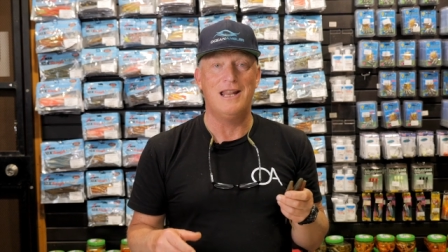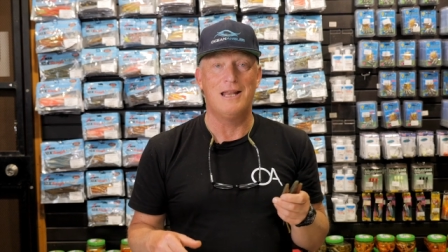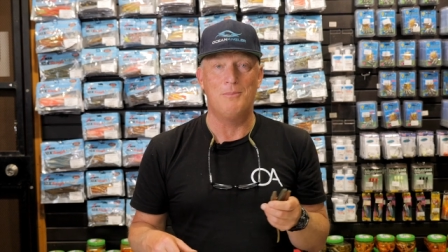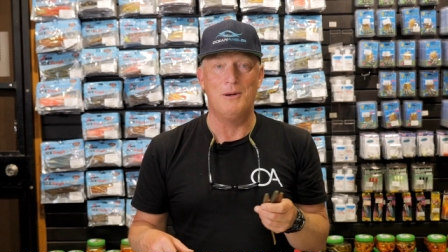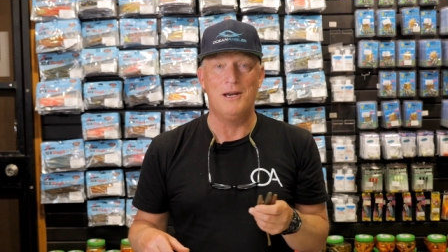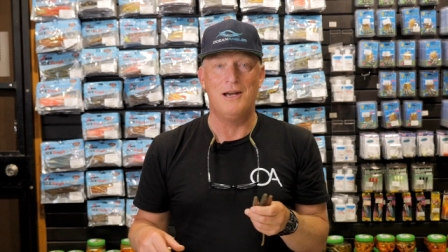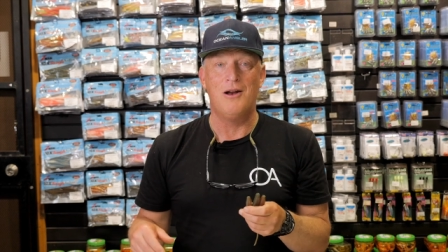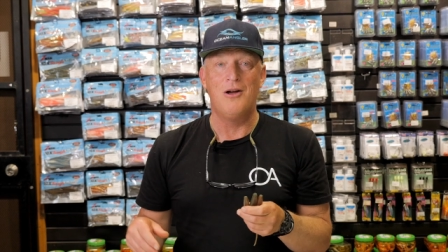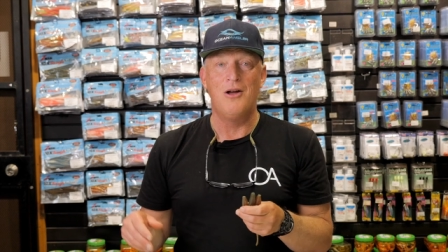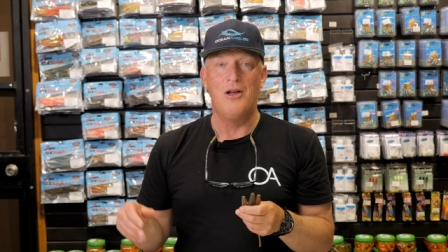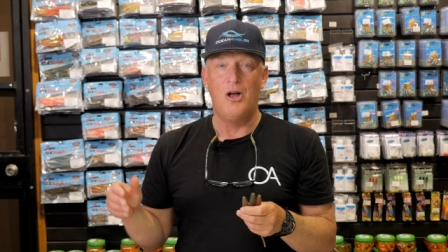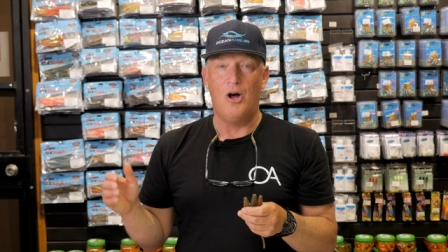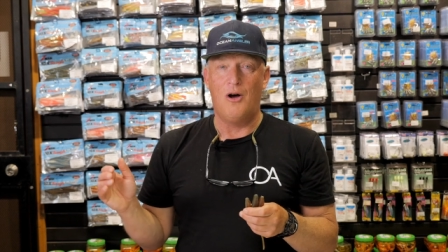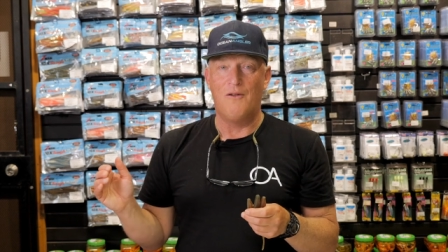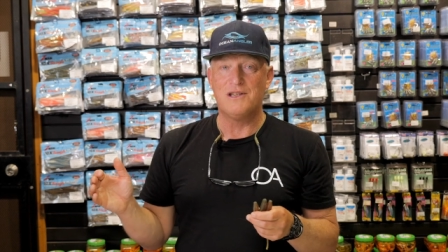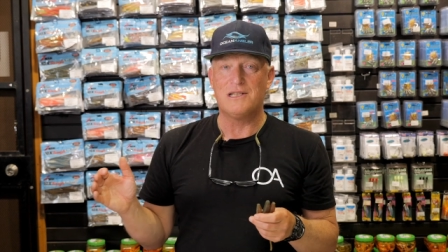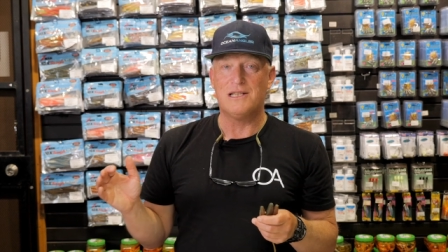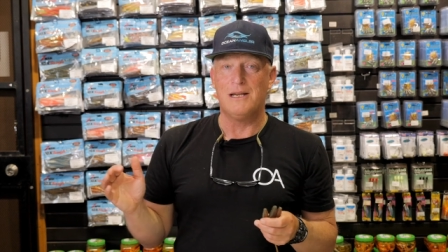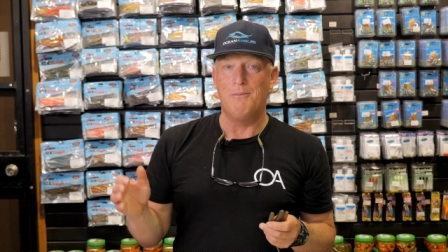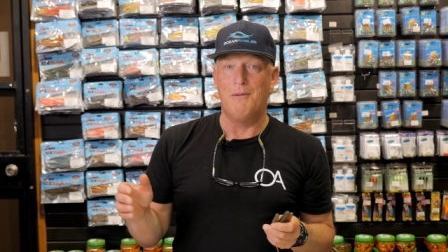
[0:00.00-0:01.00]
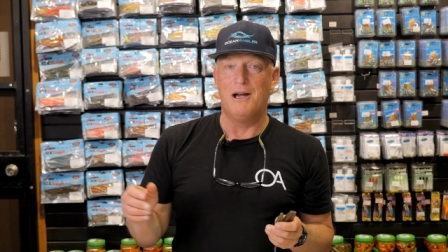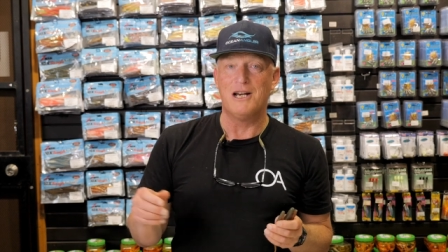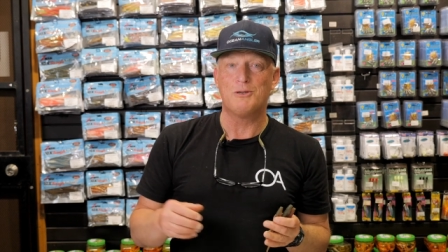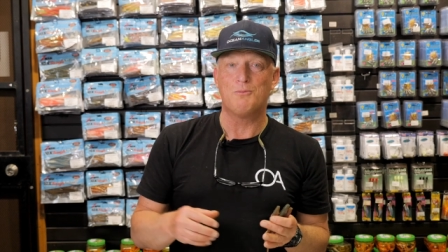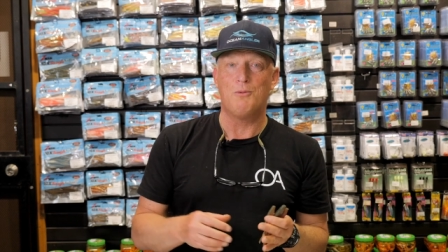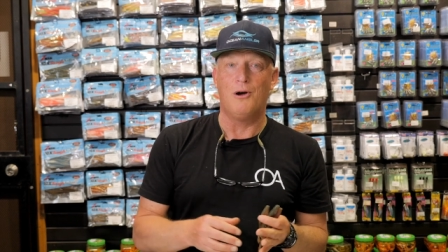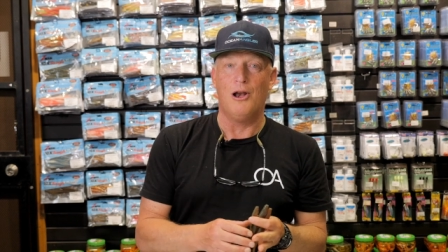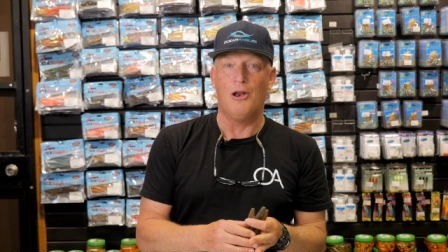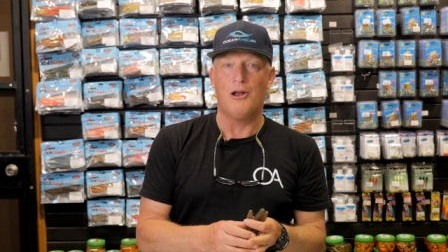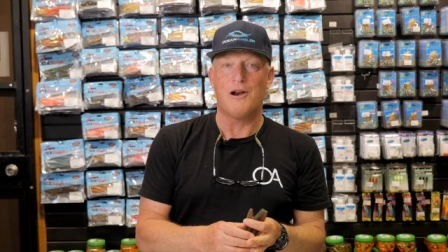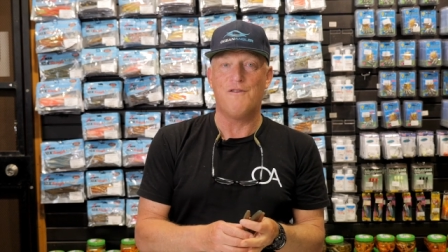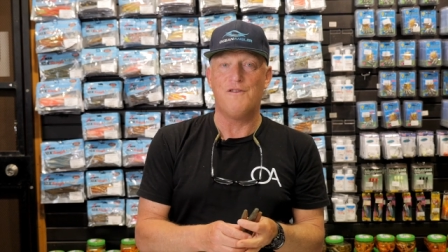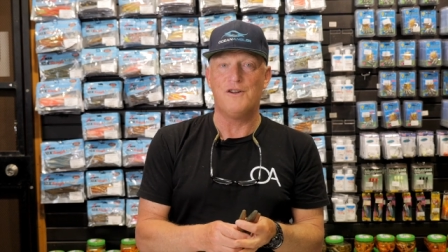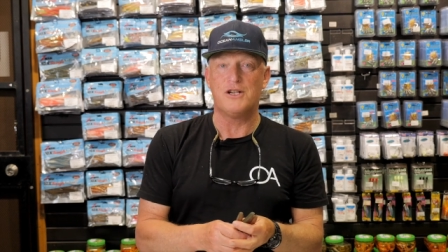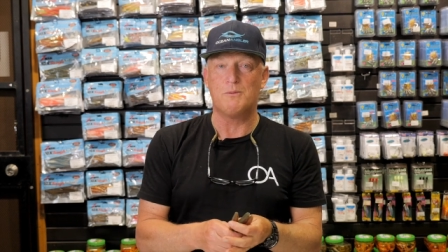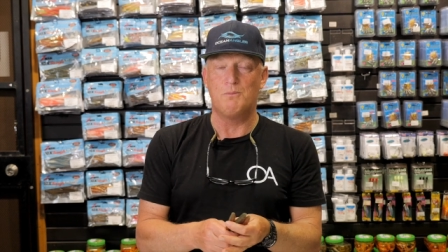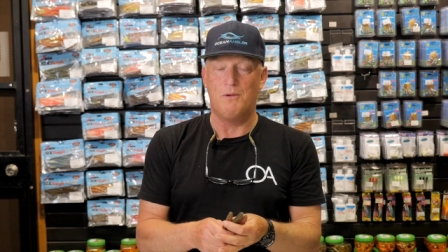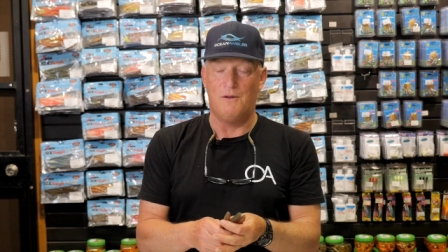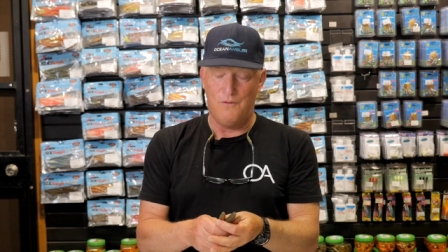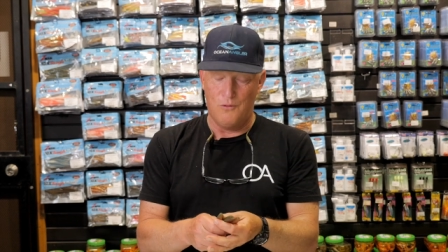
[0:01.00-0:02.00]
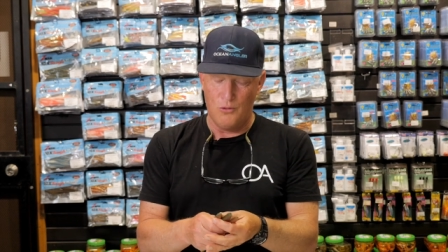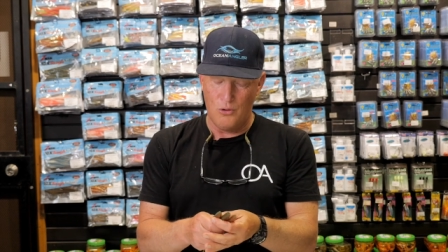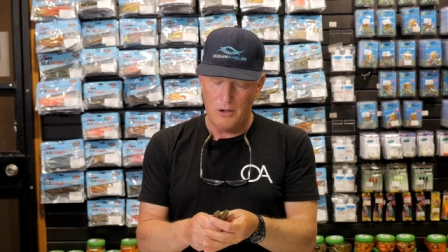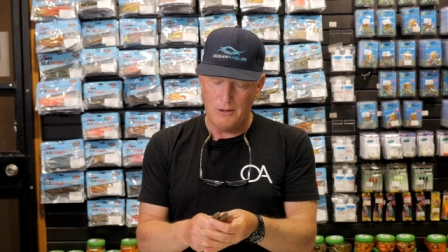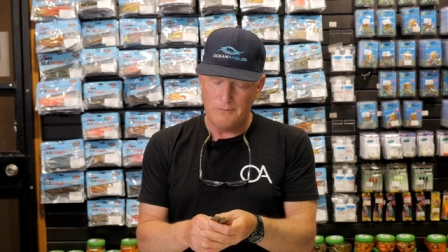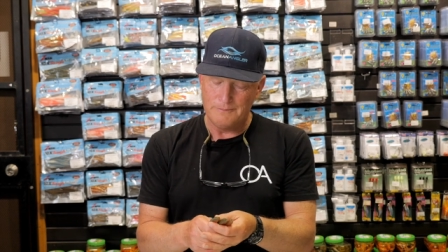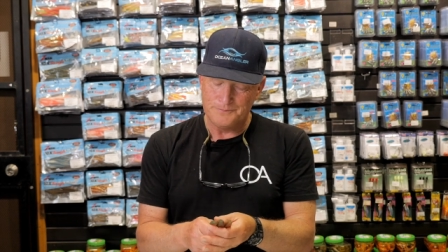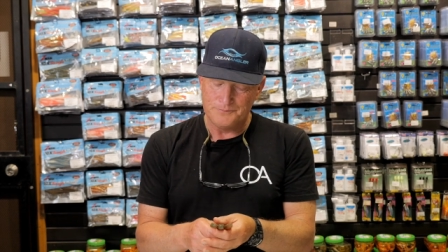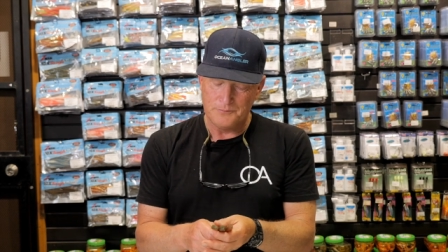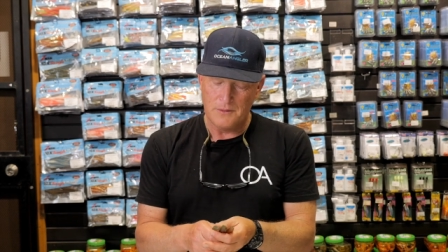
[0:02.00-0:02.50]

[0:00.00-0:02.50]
They've been obviously munched by a lot of fish before.